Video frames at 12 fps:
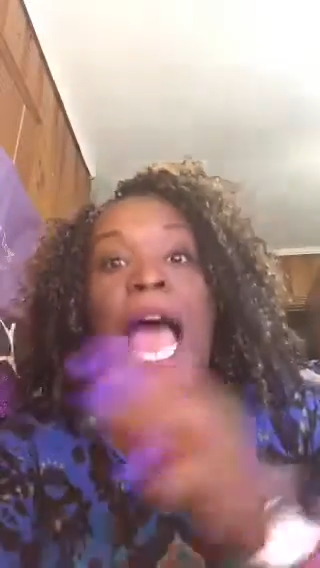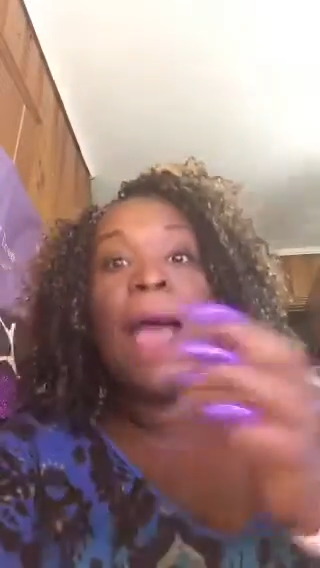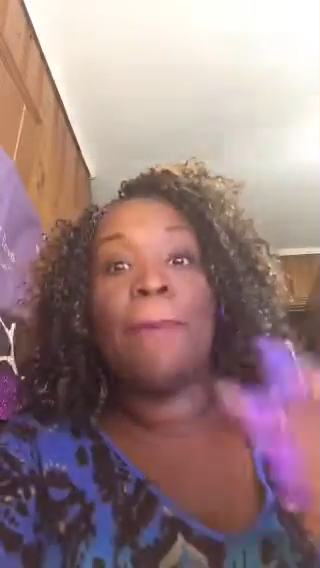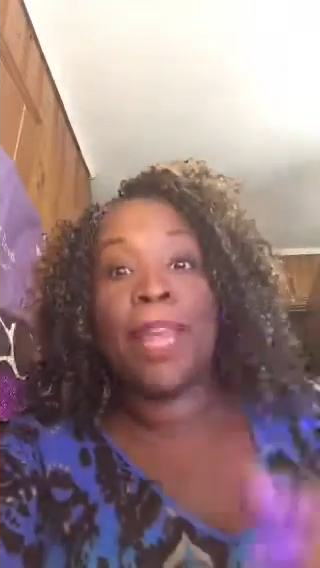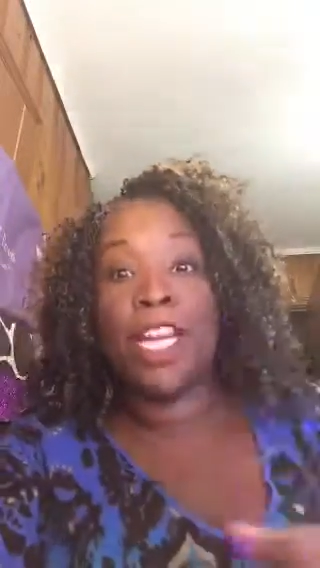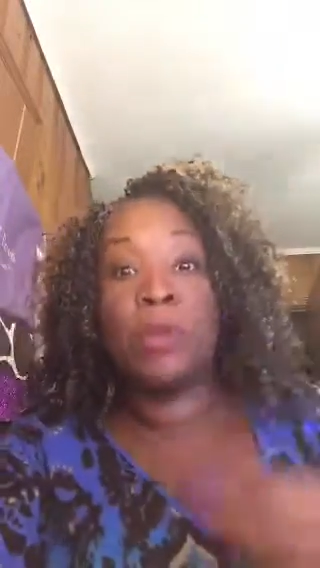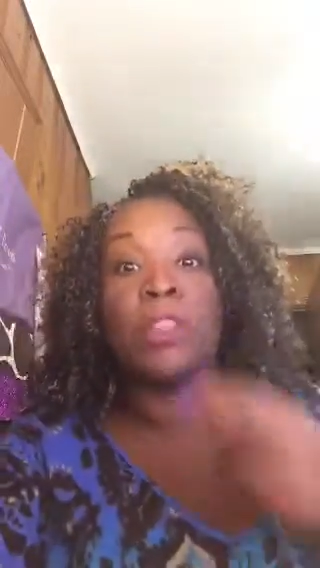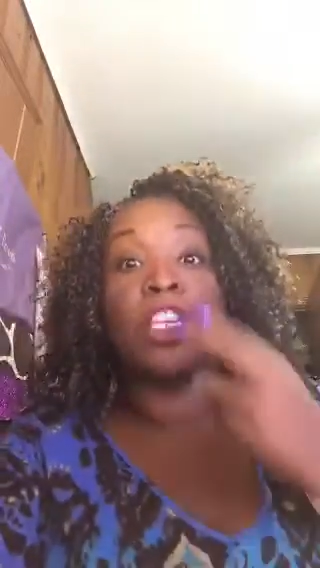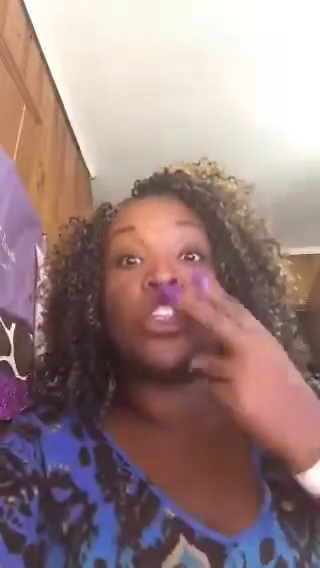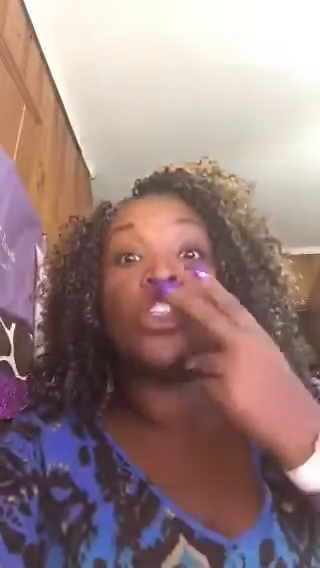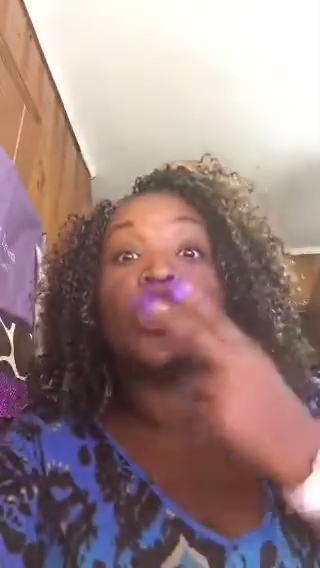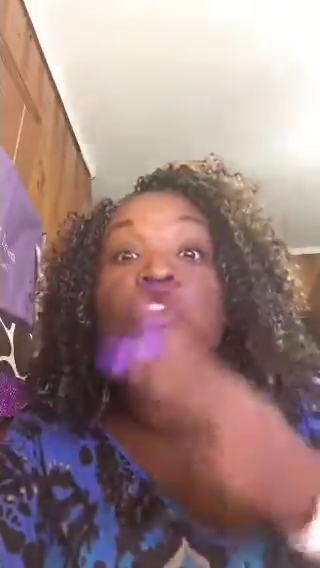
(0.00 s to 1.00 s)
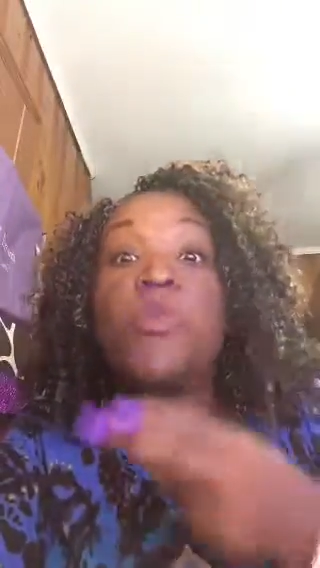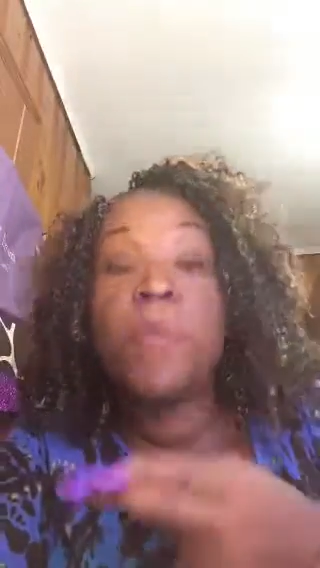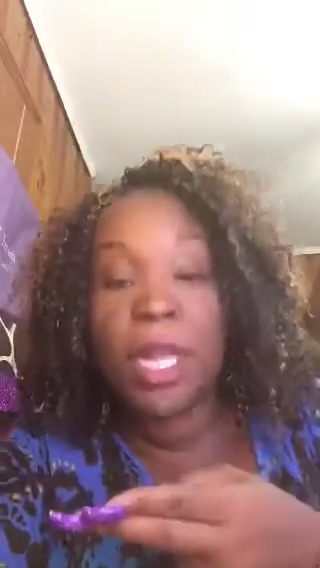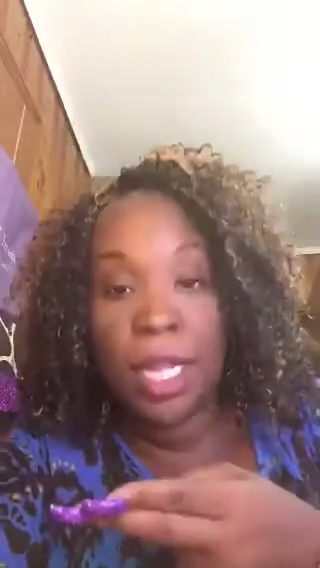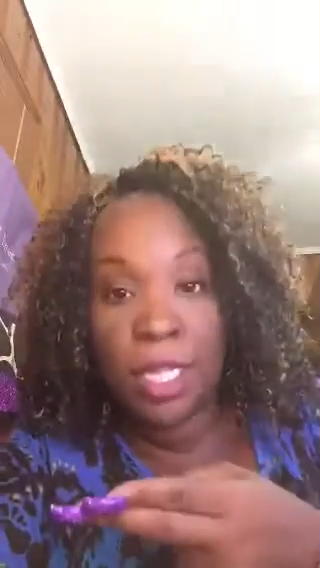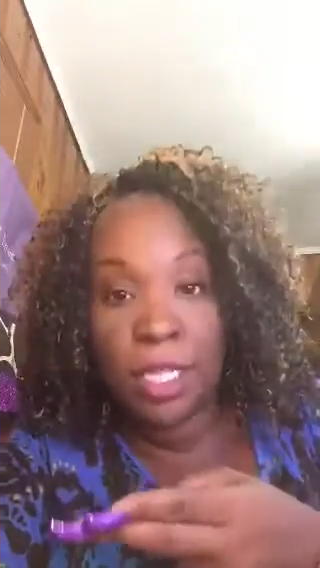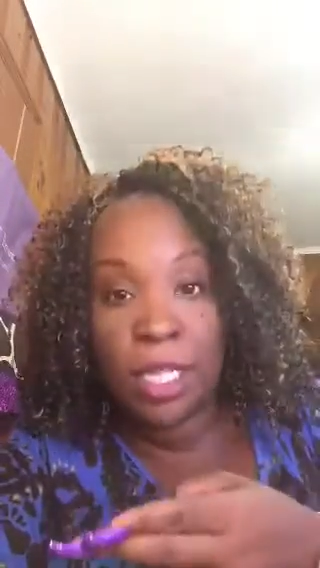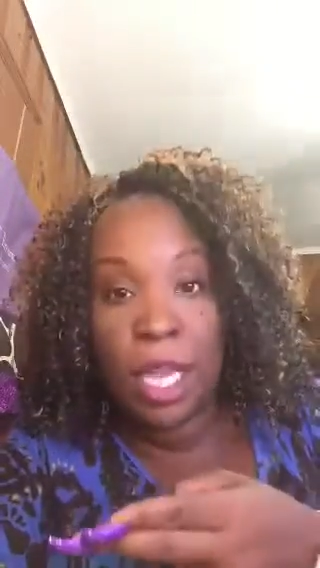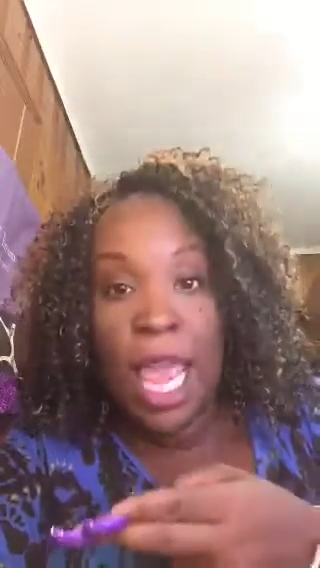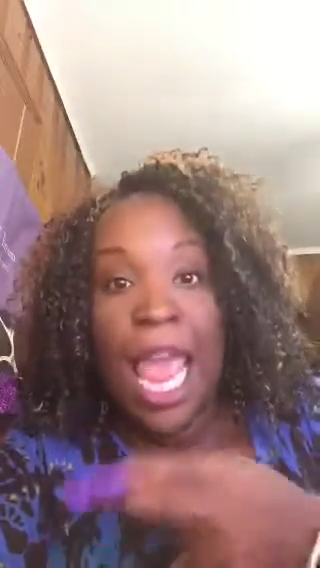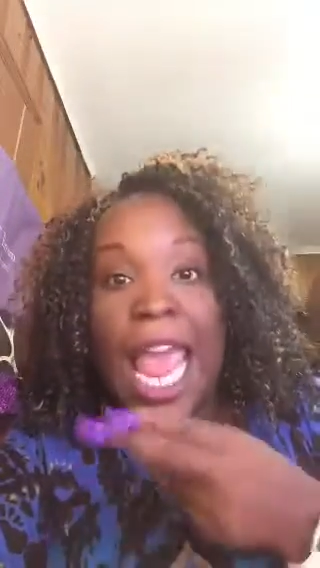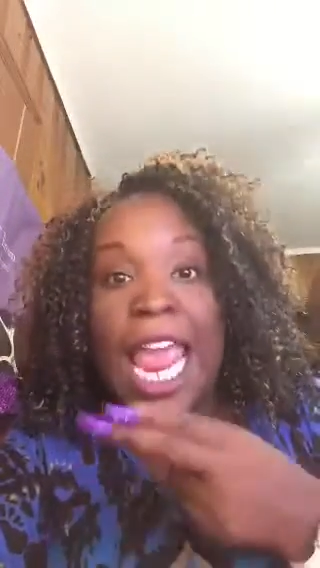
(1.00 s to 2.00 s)
I planned it within 2 months
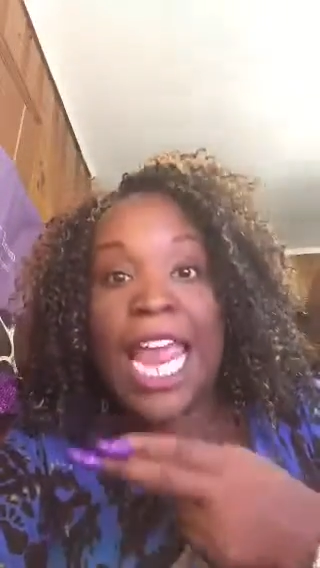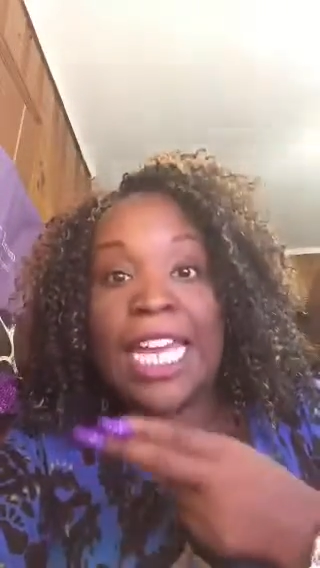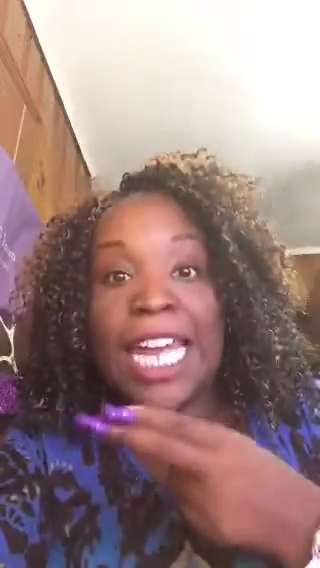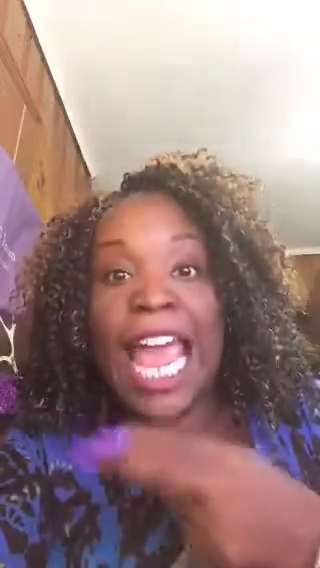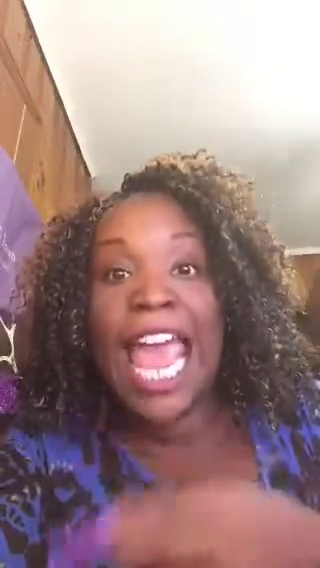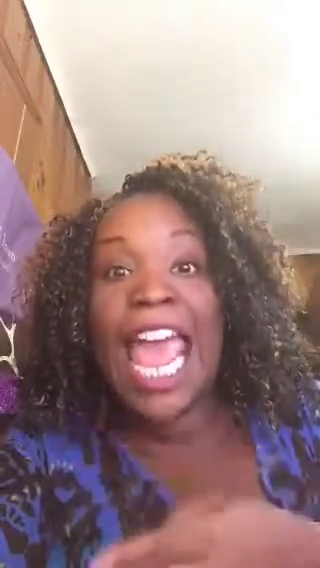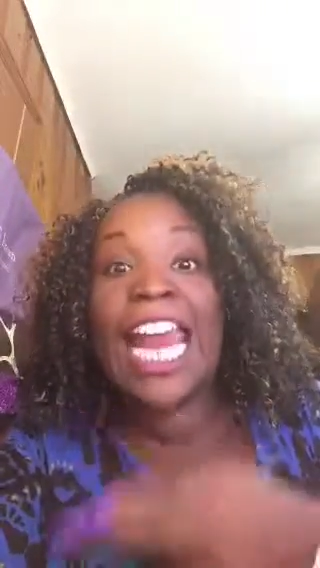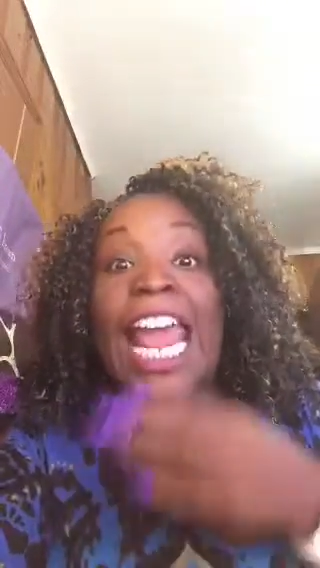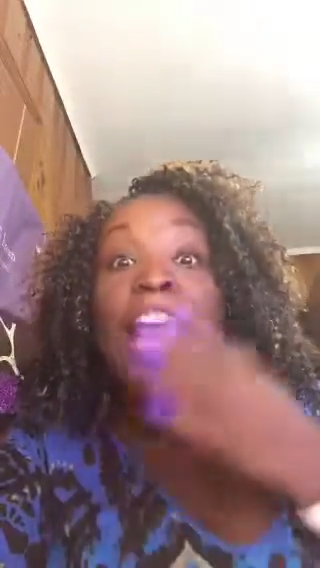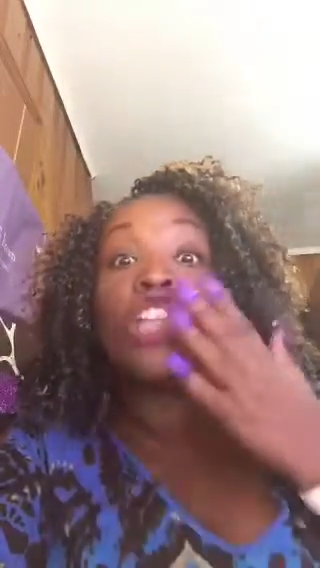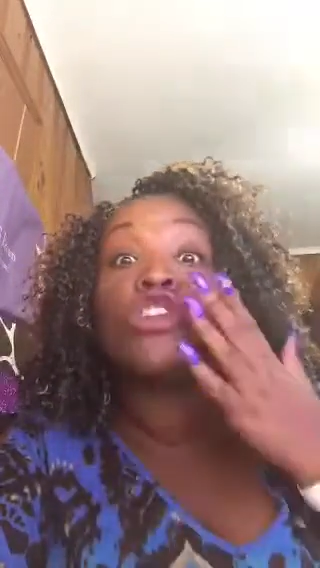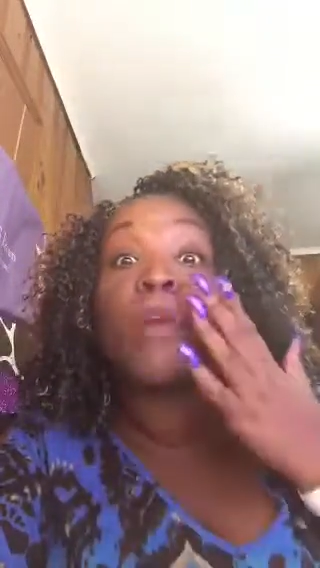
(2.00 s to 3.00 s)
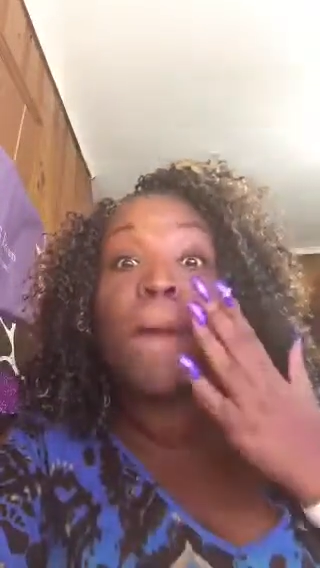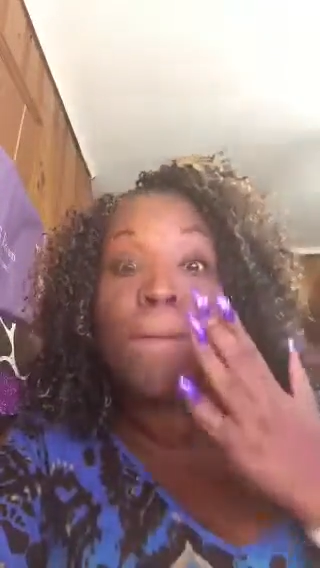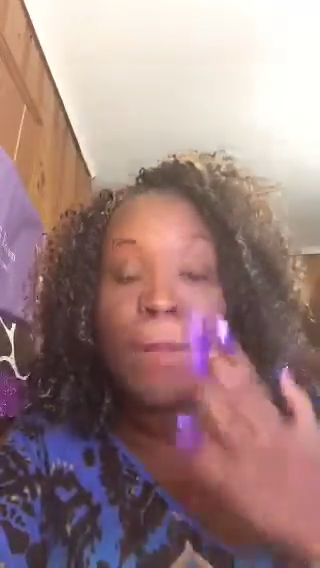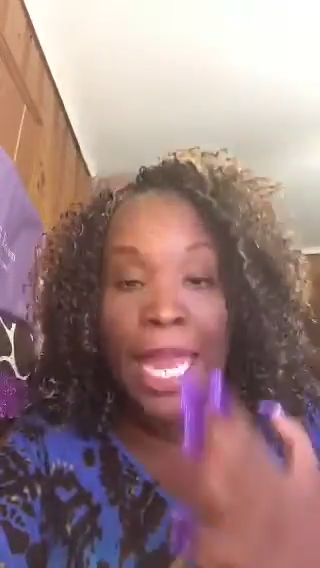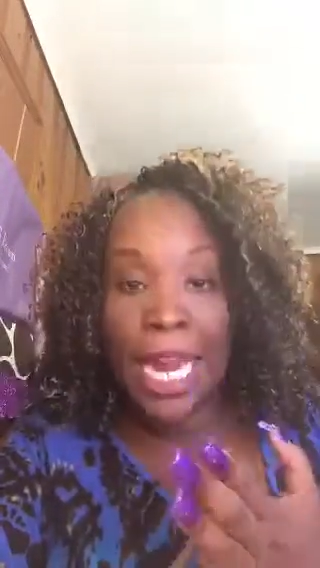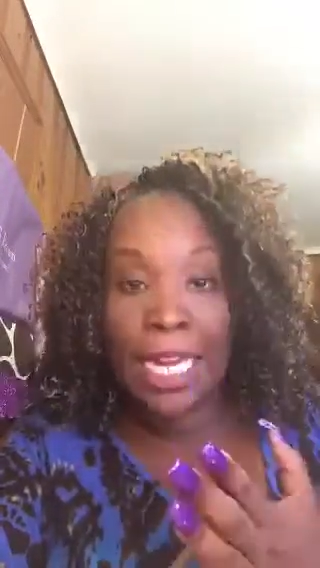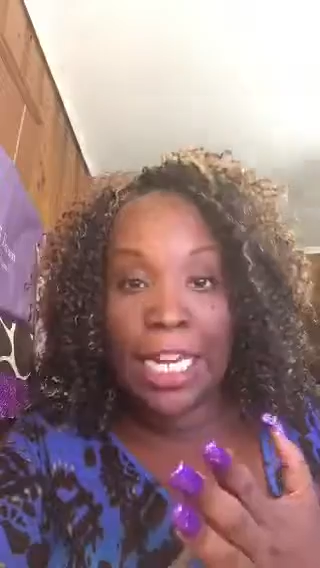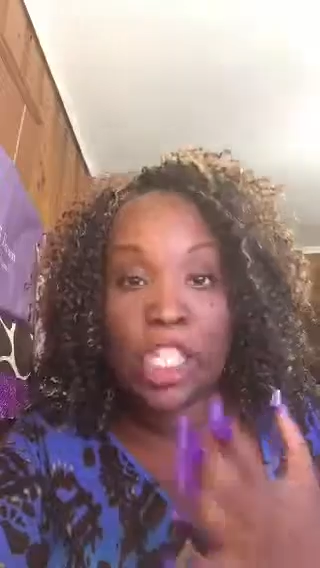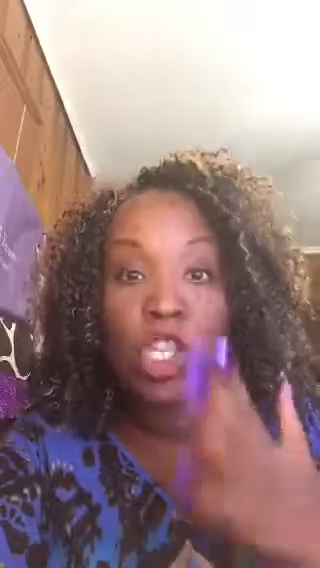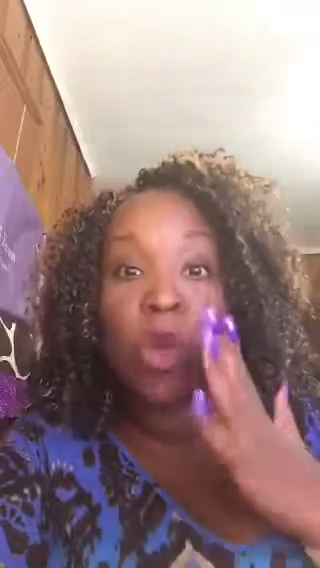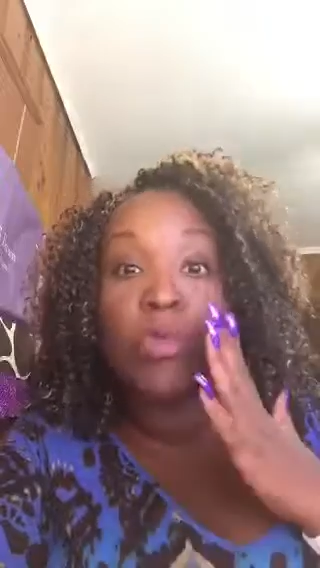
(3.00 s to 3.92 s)
and I had a tremendous